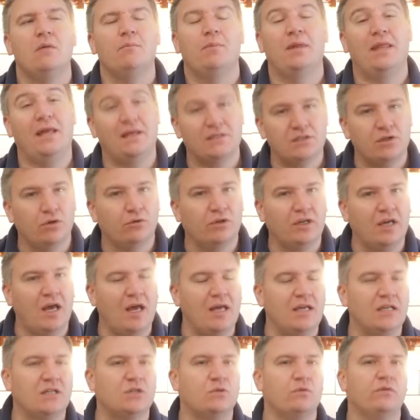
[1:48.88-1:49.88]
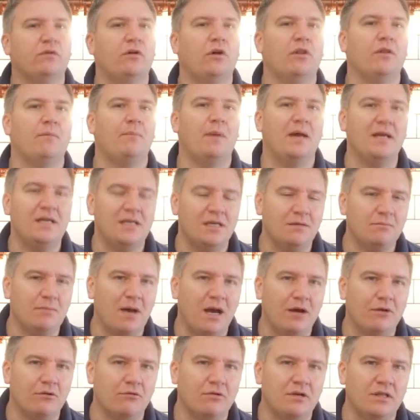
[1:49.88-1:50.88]
But that's okay, because we've got the baking
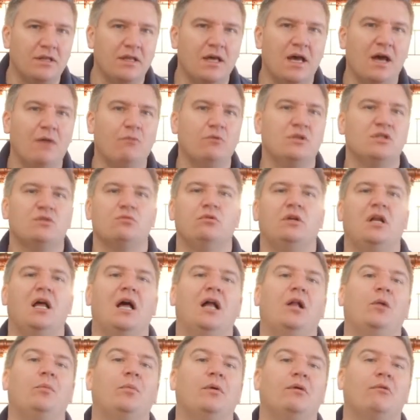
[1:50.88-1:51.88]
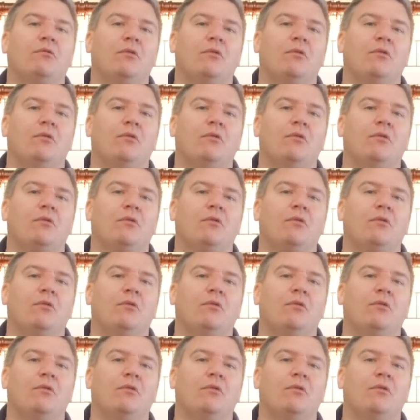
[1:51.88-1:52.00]
powder in there, which will help it